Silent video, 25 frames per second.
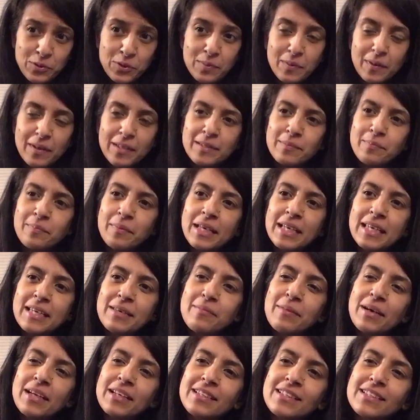Spies, Mickey
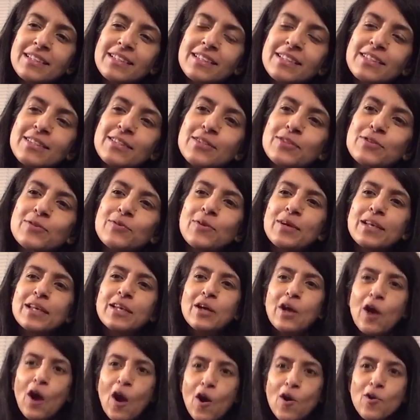manages to join
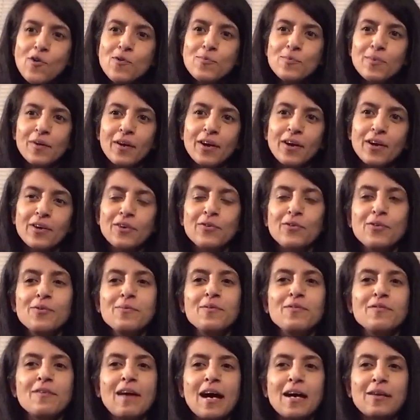Cobra, a
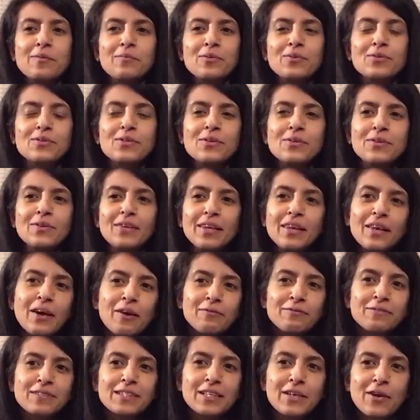group of animals who
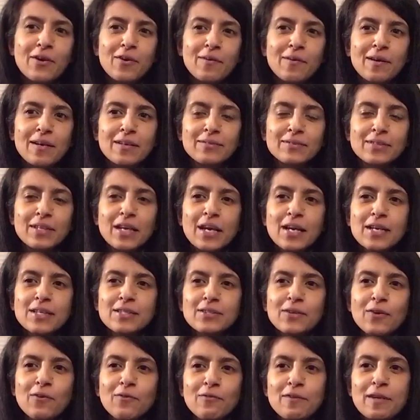love to go around
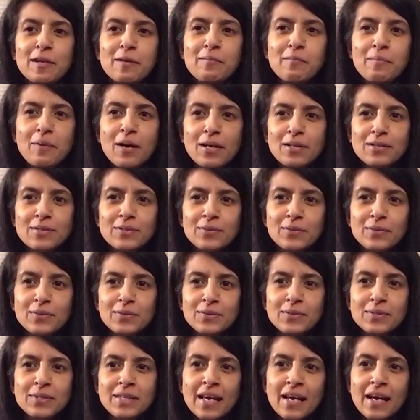solving
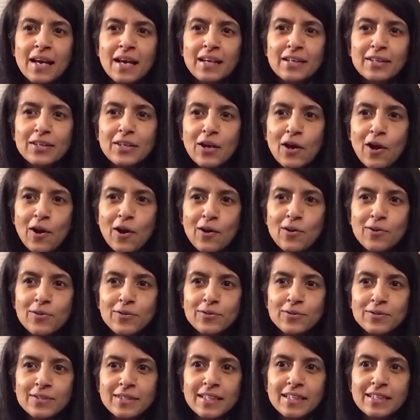puzzles and
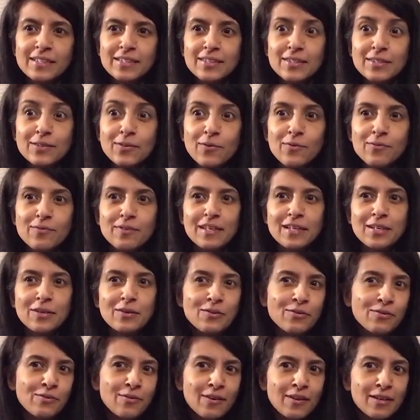codes and solving
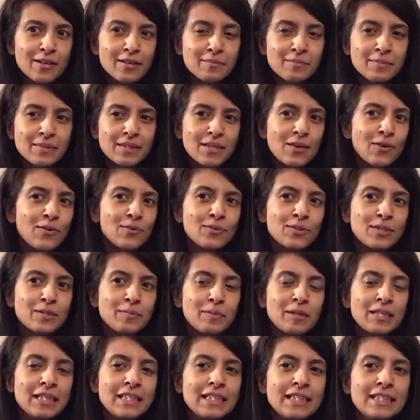crimes
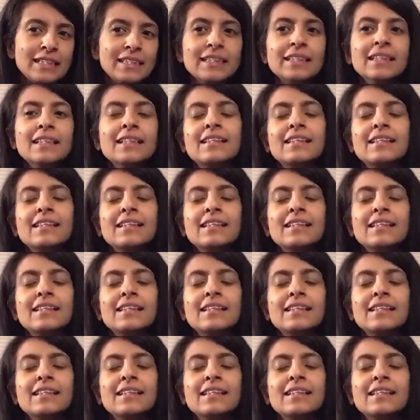ultimately.